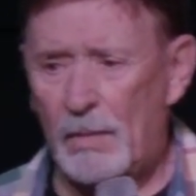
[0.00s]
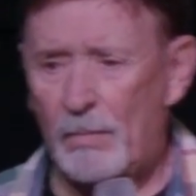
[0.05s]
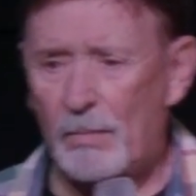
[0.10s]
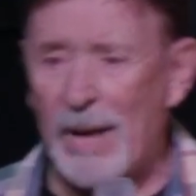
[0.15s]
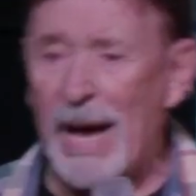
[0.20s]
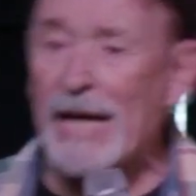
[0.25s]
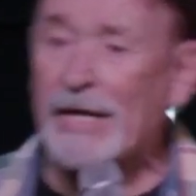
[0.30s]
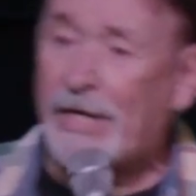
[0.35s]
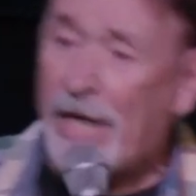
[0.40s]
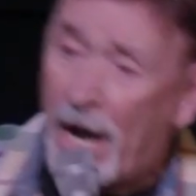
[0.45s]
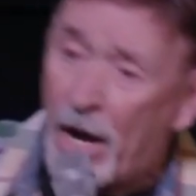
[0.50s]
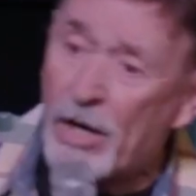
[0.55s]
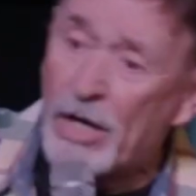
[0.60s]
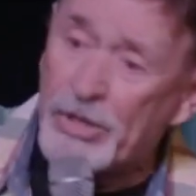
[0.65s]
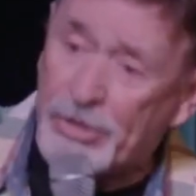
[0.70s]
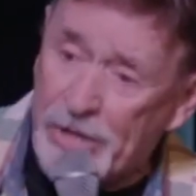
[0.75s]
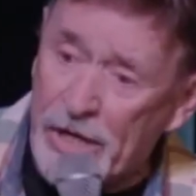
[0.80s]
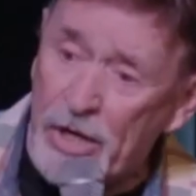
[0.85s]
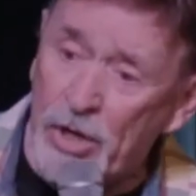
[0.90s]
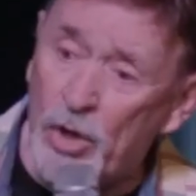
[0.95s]
I
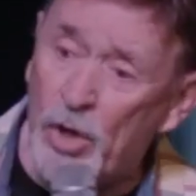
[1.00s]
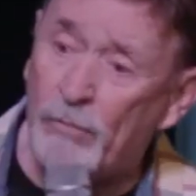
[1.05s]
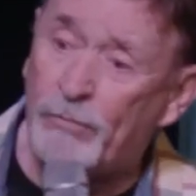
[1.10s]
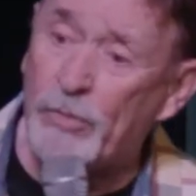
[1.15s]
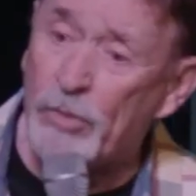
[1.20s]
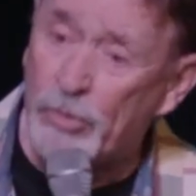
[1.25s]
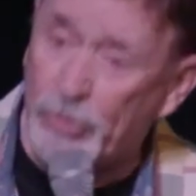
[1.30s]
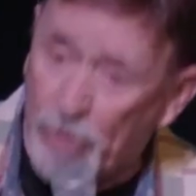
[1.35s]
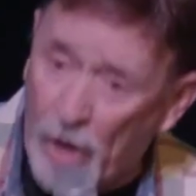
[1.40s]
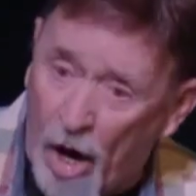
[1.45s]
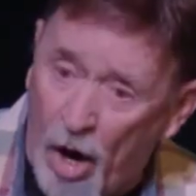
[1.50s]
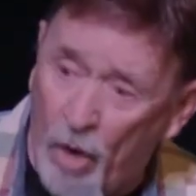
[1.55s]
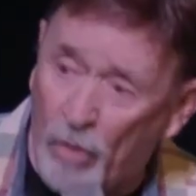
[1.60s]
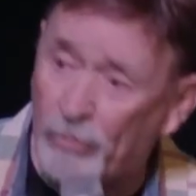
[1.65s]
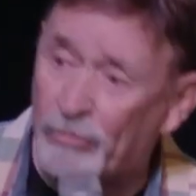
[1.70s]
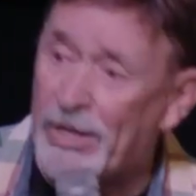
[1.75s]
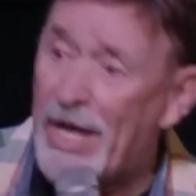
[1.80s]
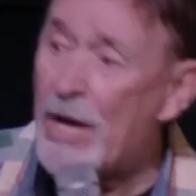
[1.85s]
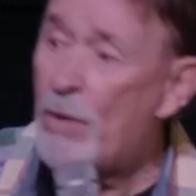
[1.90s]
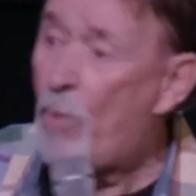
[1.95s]
guarantee you, if you
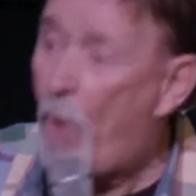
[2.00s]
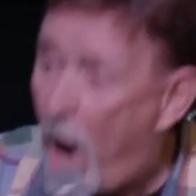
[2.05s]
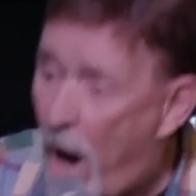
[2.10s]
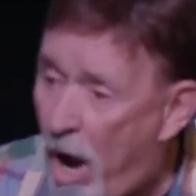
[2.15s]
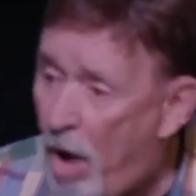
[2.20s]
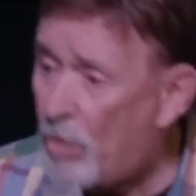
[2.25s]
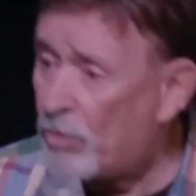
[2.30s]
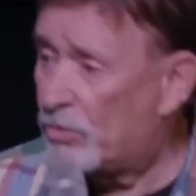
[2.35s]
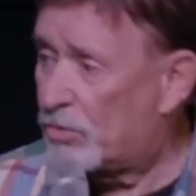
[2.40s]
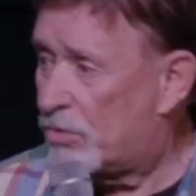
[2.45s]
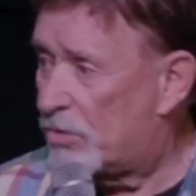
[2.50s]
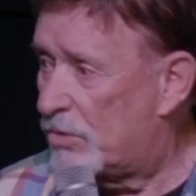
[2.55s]
don't, they won't.